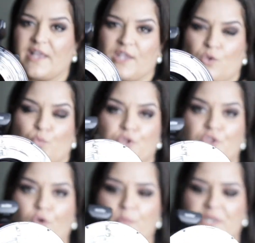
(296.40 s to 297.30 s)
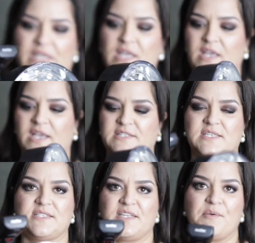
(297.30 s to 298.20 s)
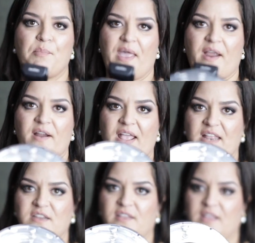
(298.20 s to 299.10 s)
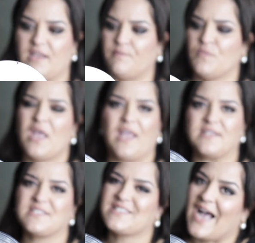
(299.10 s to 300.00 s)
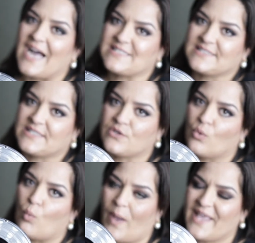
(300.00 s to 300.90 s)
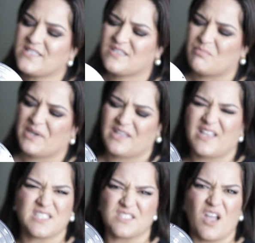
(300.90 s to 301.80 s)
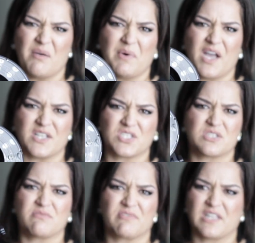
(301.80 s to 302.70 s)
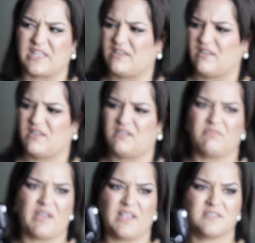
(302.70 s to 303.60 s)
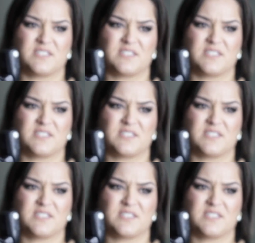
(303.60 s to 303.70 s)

like you would normally. It doesn't impair anything. It does add a little weight, but it's not much really. I can